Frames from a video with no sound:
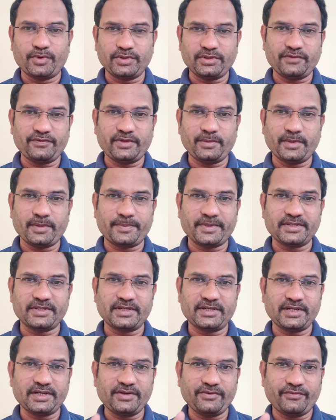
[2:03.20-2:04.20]
both of them are
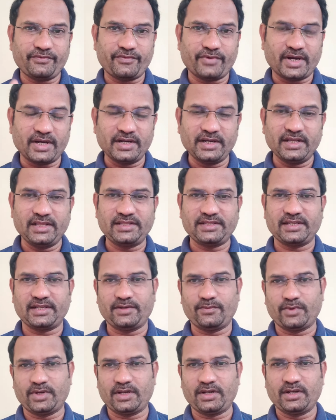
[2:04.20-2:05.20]
present in fungal
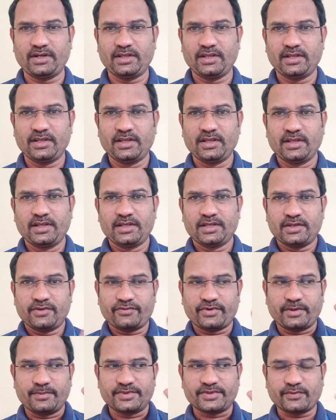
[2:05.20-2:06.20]
cell wall.
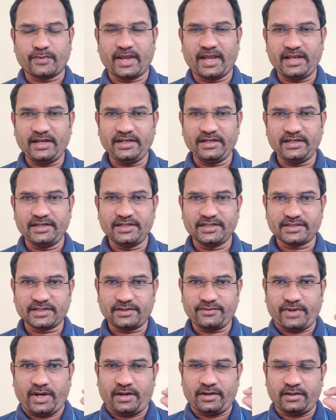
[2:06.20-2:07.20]
From squalene, it is
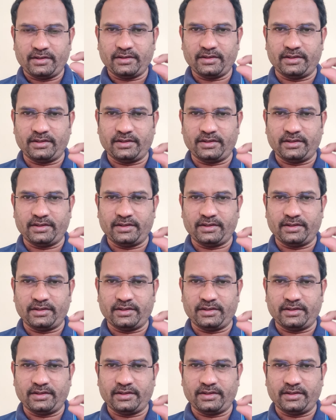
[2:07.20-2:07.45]
converted.